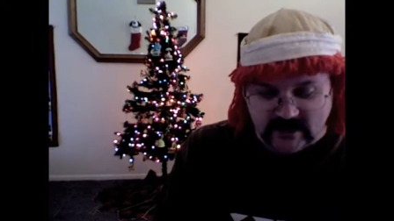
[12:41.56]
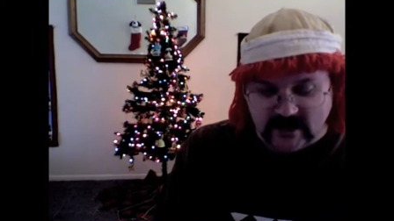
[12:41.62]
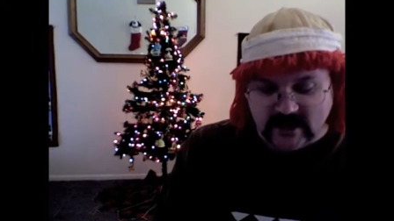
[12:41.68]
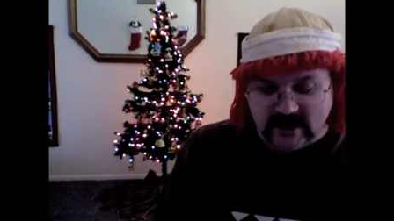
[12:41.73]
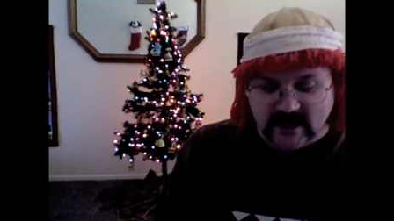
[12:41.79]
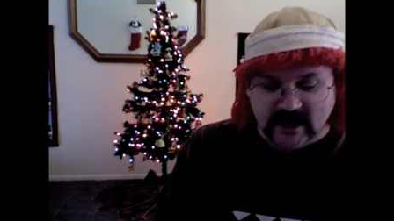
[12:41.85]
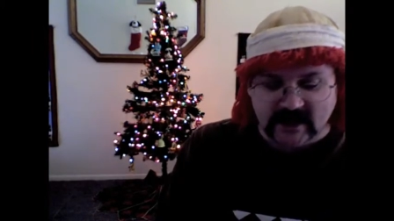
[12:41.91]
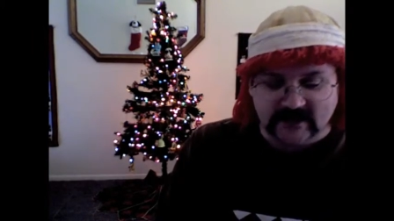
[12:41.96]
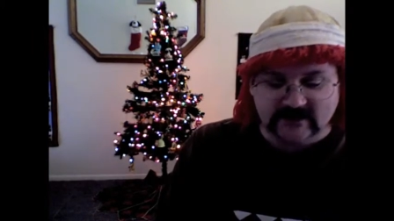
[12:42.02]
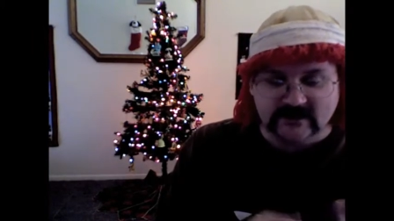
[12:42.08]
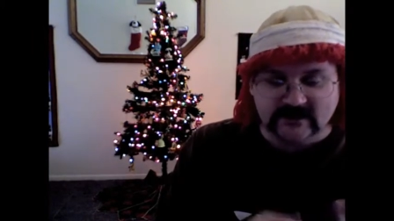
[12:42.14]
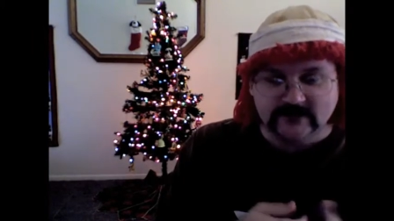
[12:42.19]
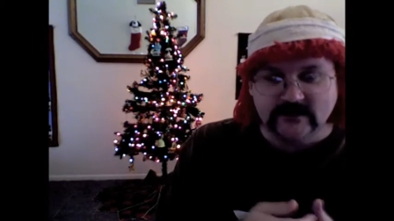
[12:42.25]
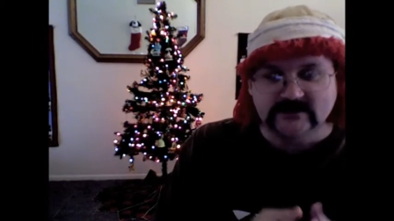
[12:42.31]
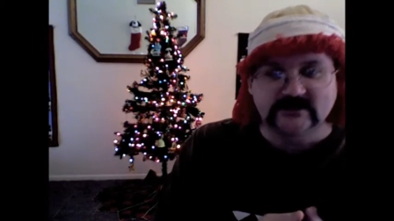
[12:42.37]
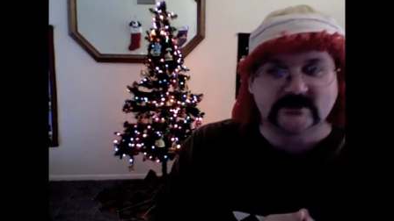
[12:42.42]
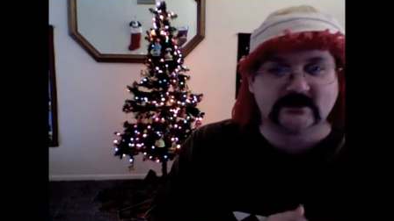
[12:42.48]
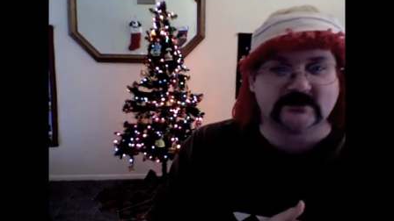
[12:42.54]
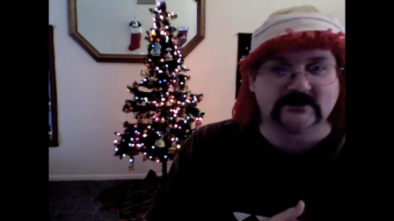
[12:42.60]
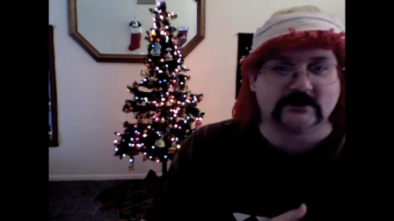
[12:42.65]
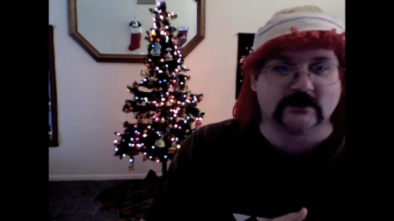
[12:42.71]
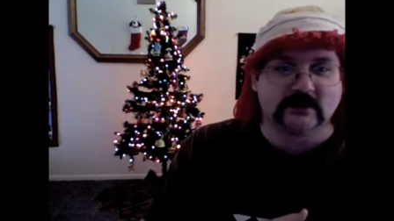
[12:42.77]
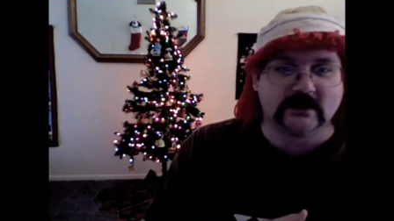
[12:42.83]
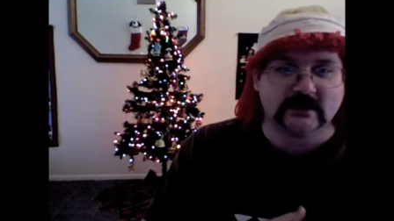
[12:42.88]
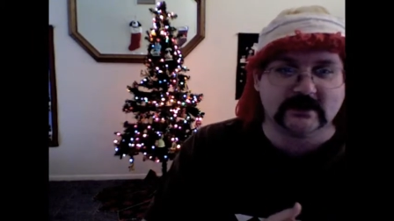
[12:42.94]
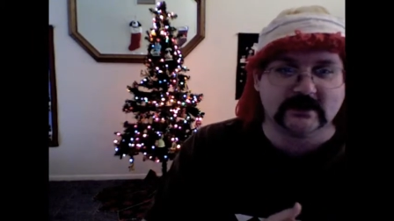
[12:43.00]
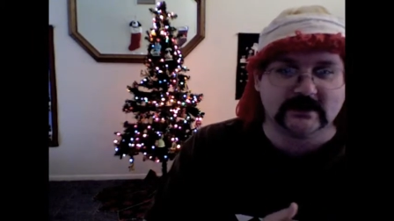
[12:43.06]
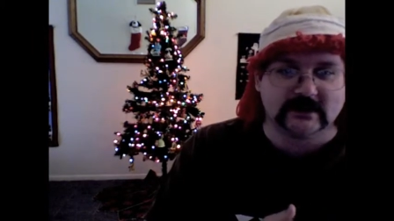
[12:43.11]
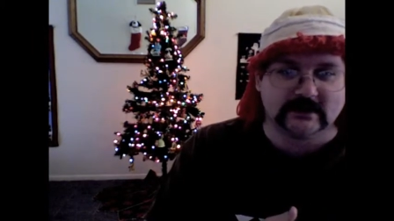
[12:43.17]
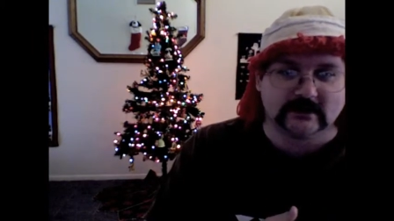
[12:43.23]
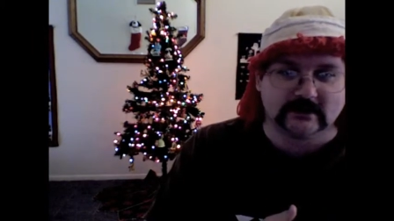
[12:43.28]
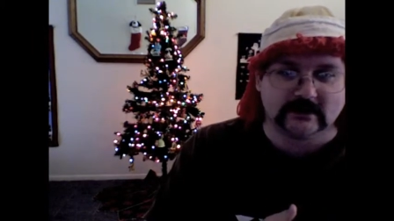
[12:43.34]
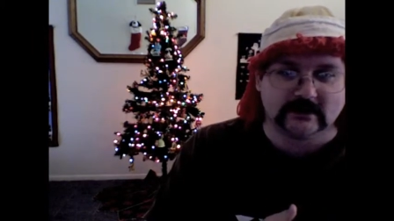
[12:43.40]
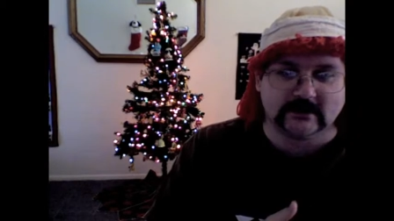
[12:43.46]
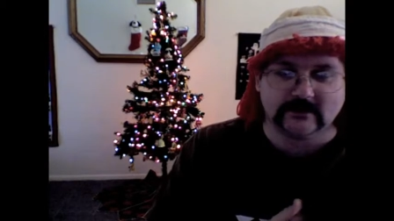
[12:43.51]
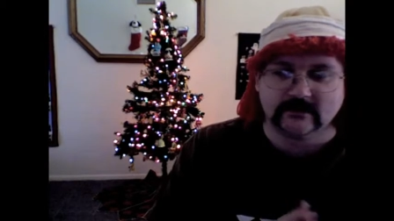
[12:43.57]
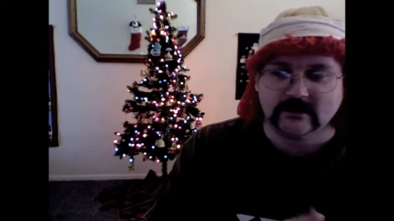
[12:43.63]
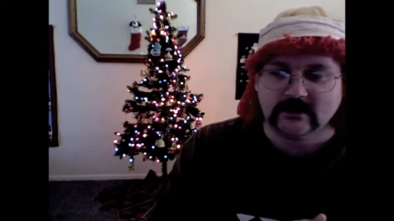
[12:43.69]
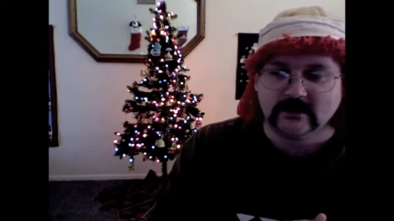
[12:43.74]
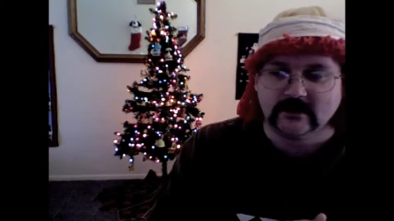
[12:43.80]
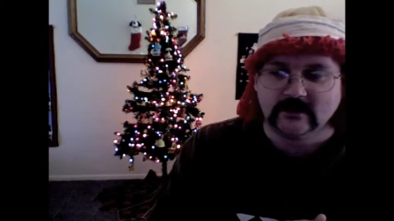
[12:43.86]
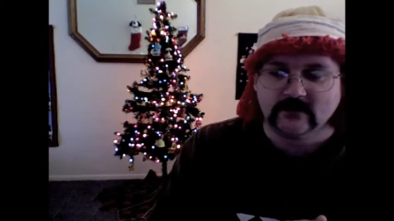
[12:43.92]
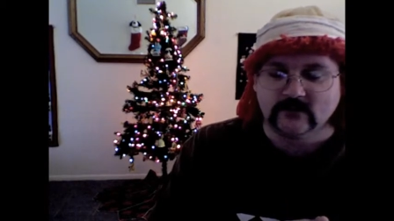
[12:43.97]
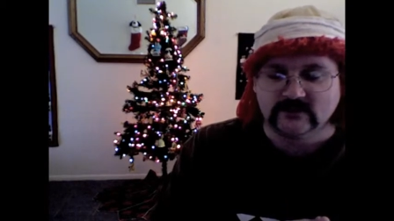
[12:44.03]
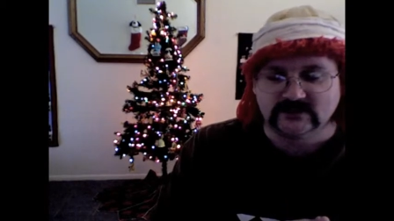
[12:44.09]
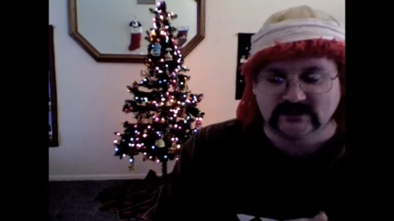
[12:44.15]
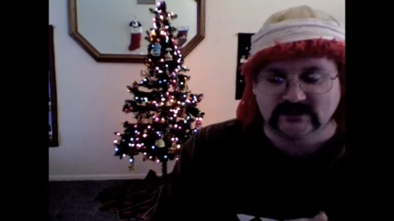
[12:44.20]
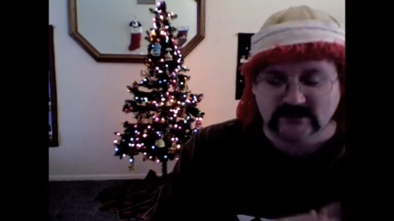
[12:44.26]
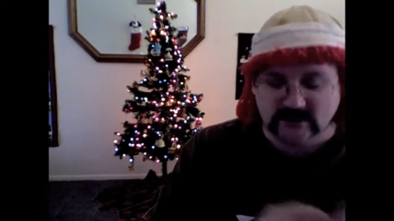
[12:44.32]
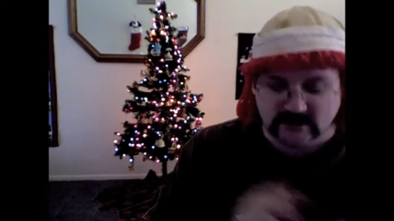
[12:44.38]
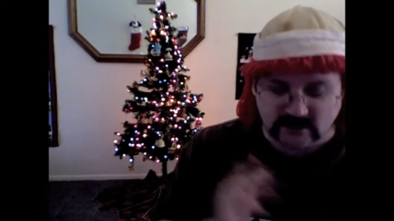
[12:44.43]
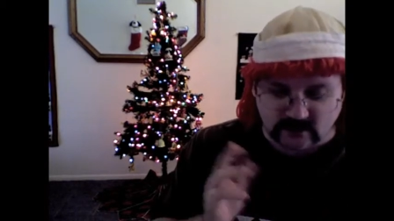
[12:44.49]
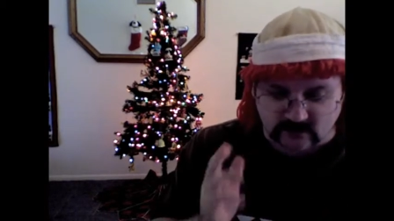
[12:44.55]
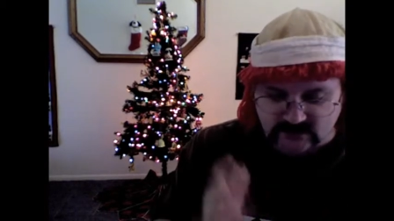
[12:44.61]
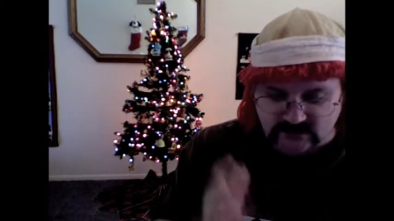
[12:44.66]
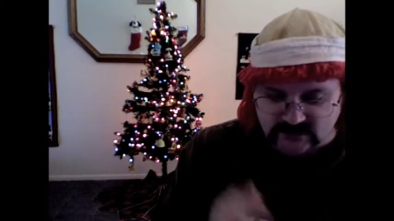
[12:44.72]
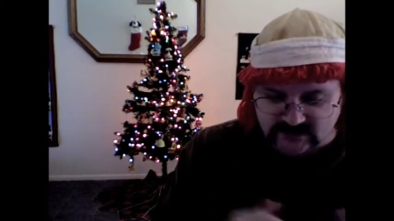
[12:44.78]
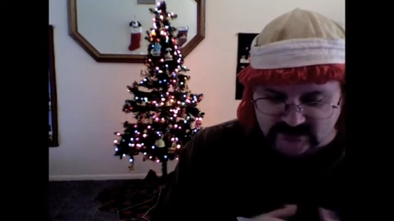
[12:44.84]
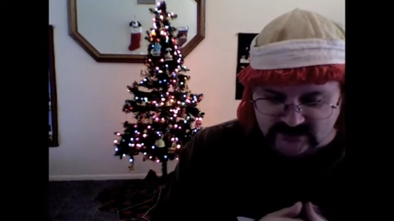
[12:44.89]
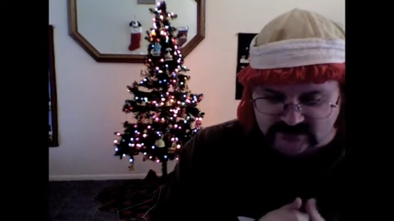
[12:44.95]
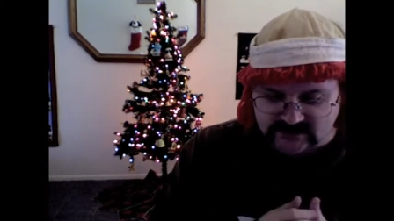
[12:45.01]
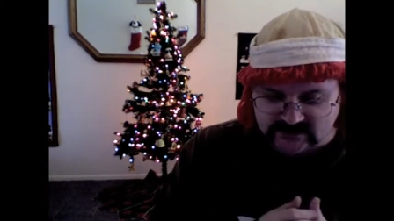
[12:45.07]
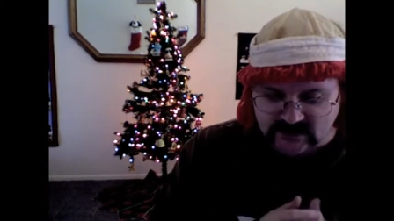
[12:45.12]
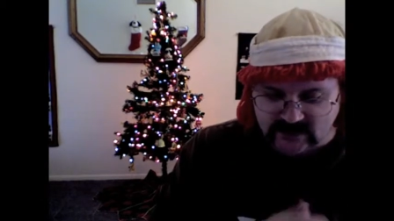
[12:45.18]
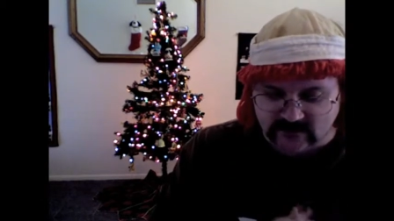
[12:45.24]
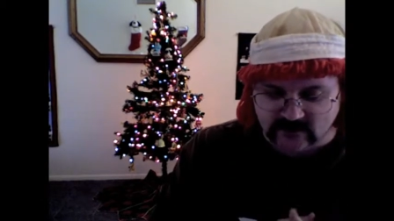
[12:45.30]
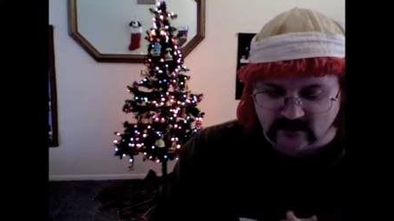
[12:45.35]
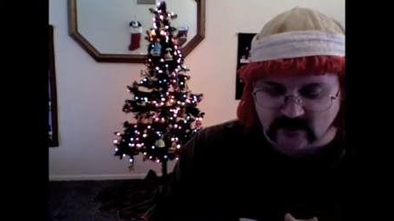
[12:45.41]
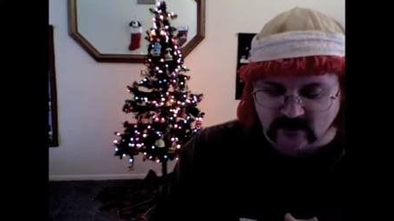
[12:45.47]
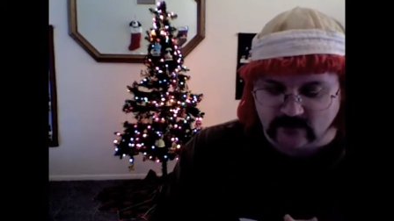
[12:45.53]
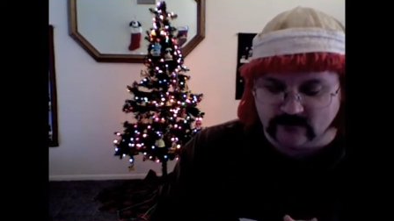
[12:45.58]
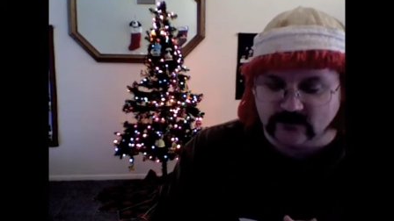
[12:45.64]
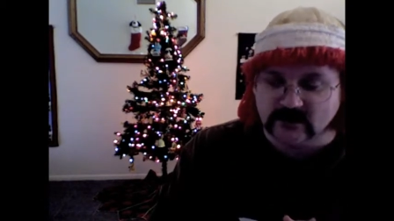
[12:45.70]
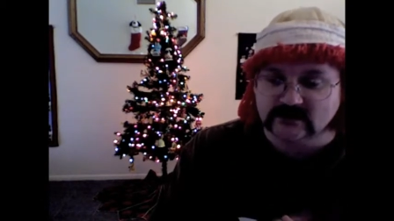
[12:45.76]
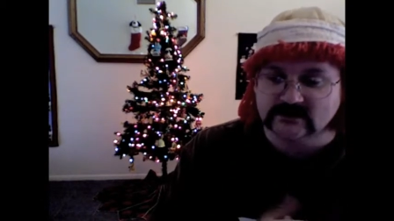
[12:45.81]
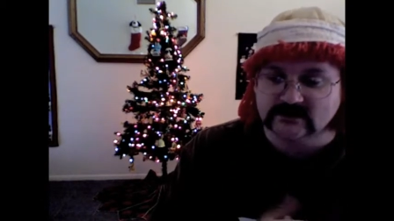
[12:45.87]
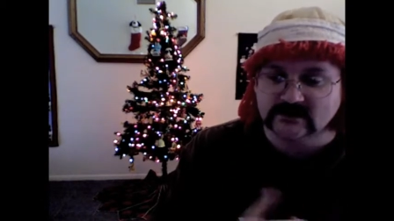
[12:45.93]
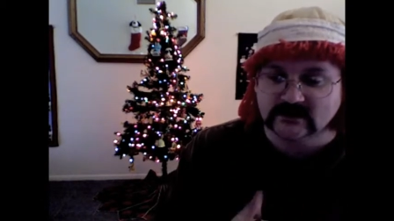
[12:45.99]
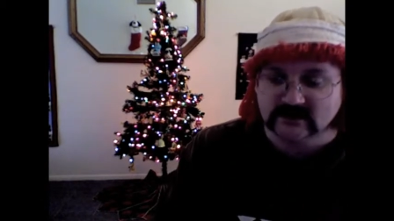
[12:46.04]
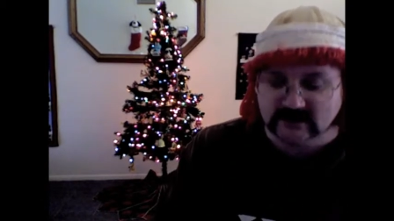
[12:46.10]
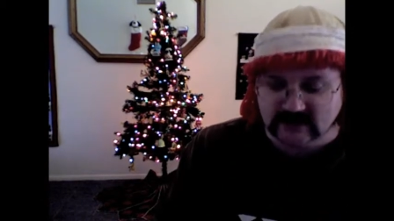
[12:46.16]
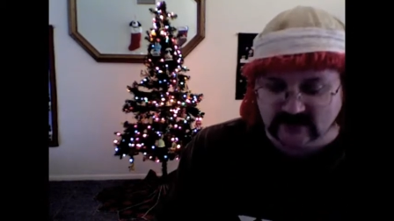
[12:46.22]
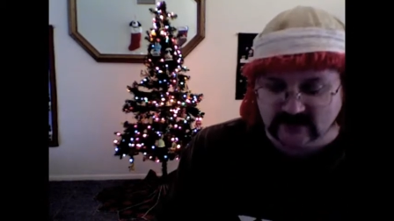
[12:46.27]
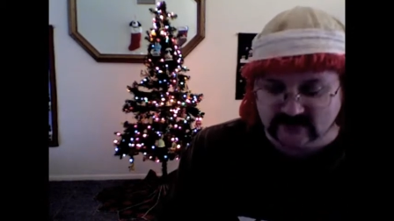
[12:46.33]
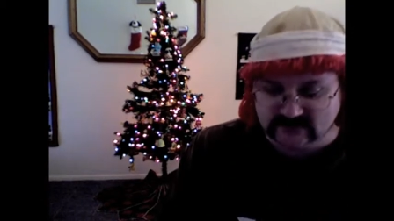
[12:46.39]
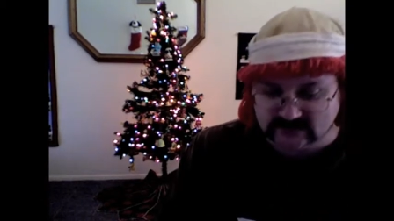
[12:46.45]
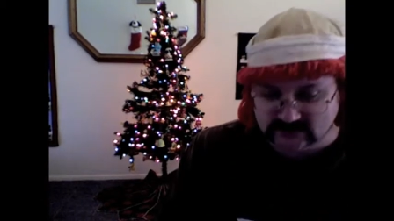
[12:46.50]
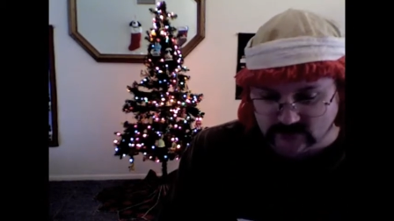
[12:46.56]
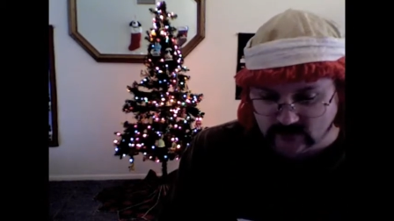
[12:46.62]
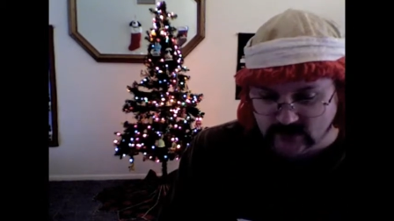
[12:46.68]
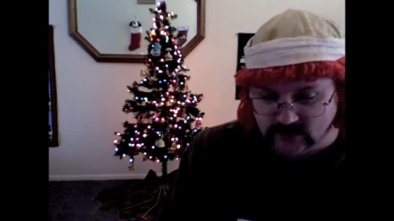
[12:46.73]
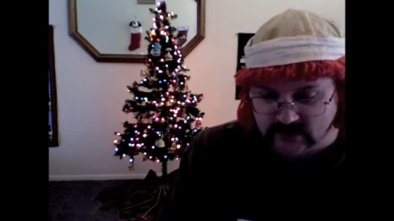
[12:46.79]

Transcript: and commits to try and kill her, which she does escape and everything, but leaves Johnny